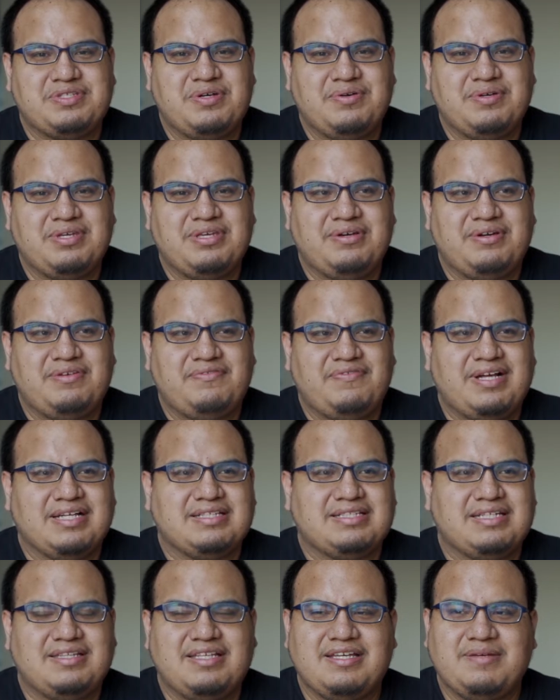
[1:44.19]
Tokyo. In
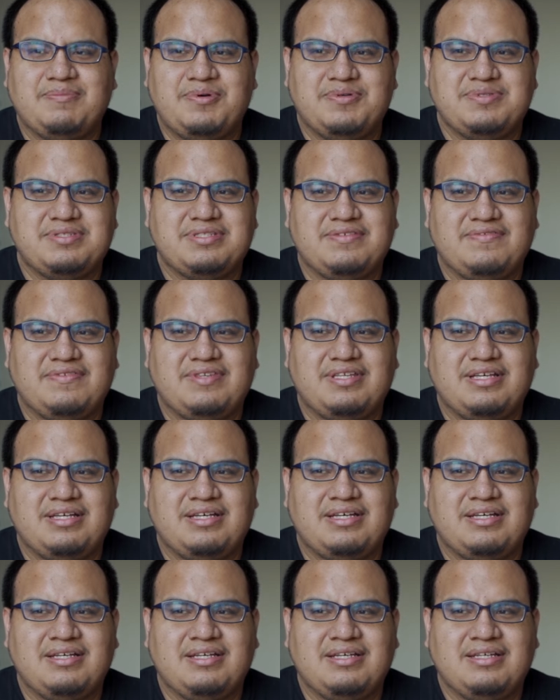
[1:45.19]
fact, I think most of
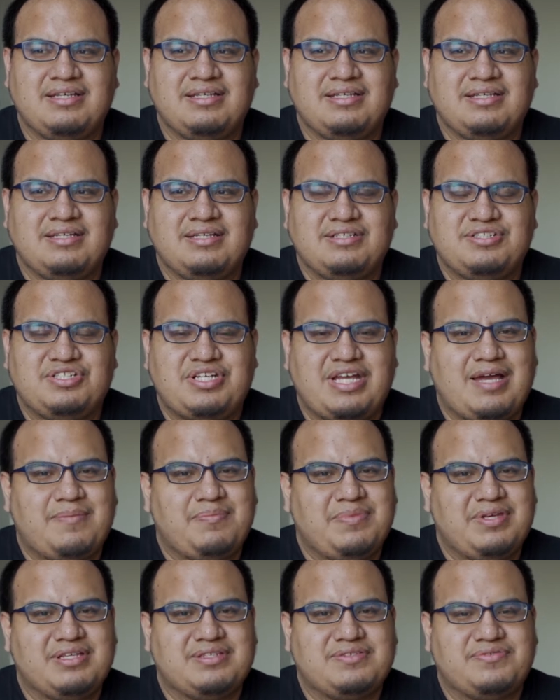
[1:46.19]
the
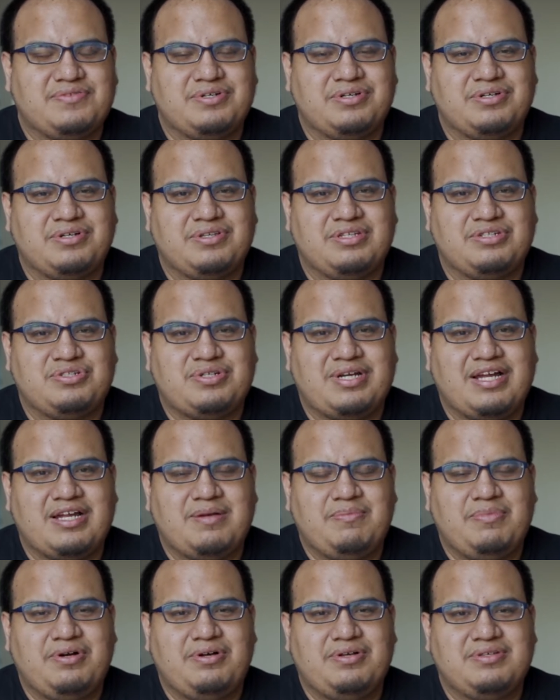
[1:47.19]
champions for the
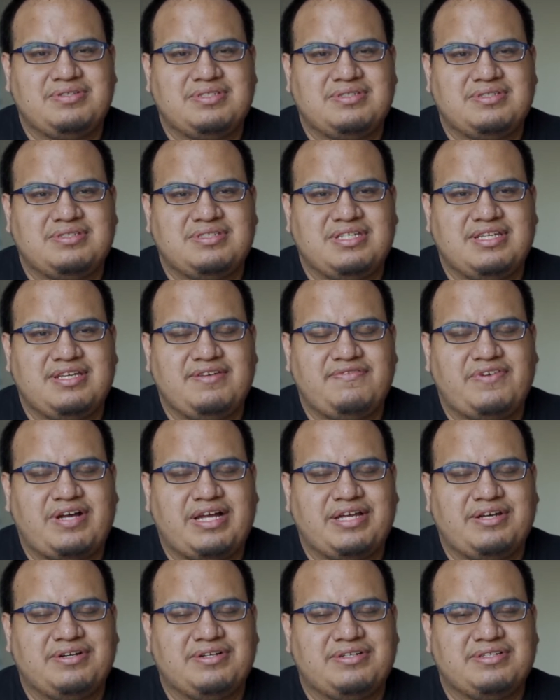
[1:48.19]
Dragon Ball Z
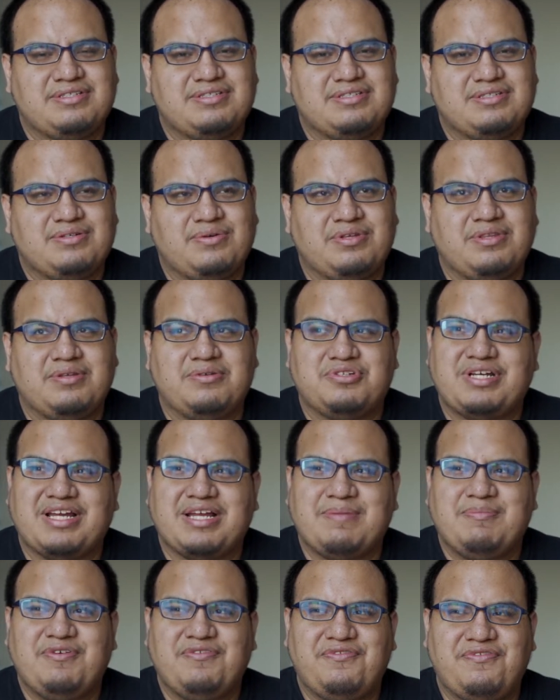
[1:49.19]
Fighters, or the
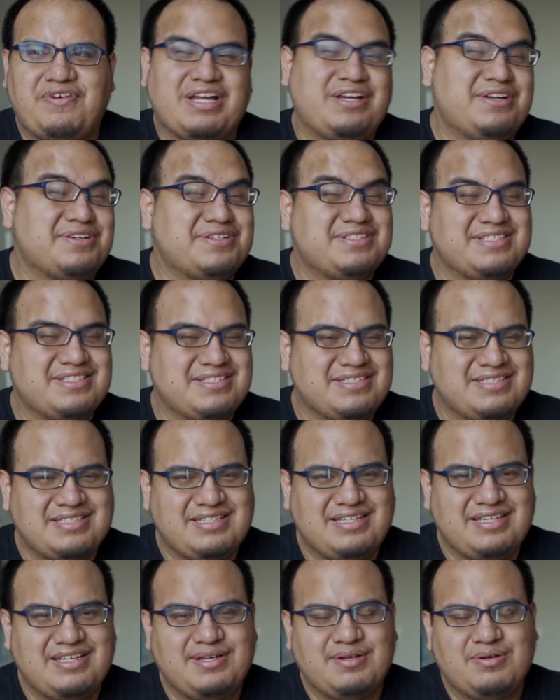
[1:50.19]
Dragon Ball
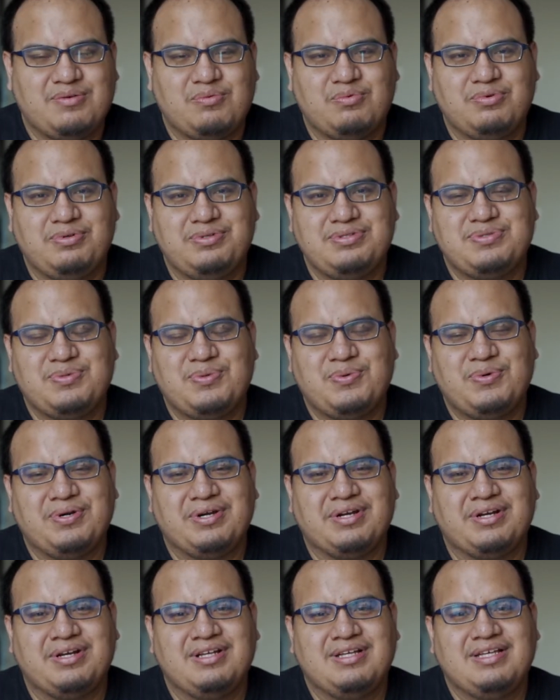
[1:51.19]
FighterZ World
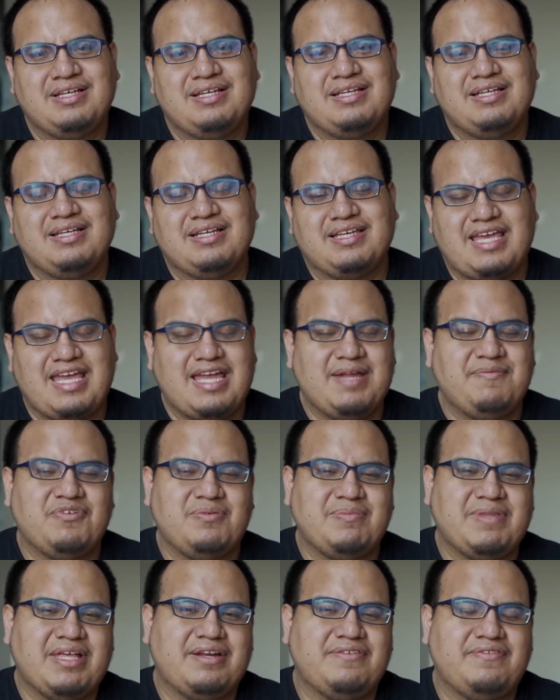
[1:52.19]
Tour, came
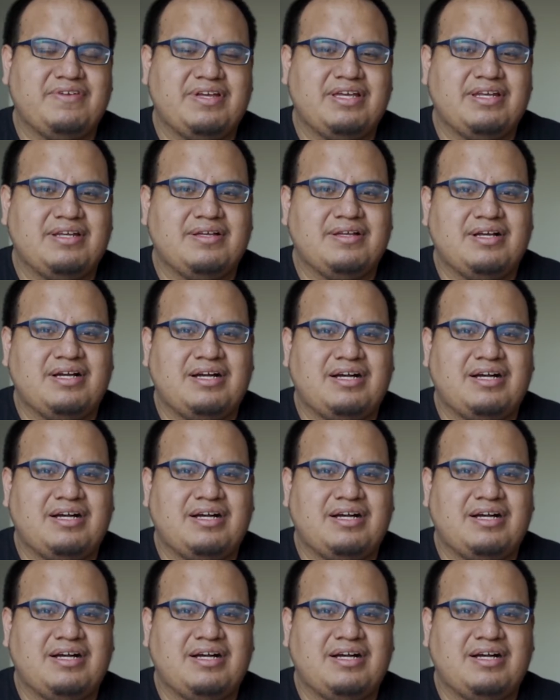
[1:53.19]
from that event.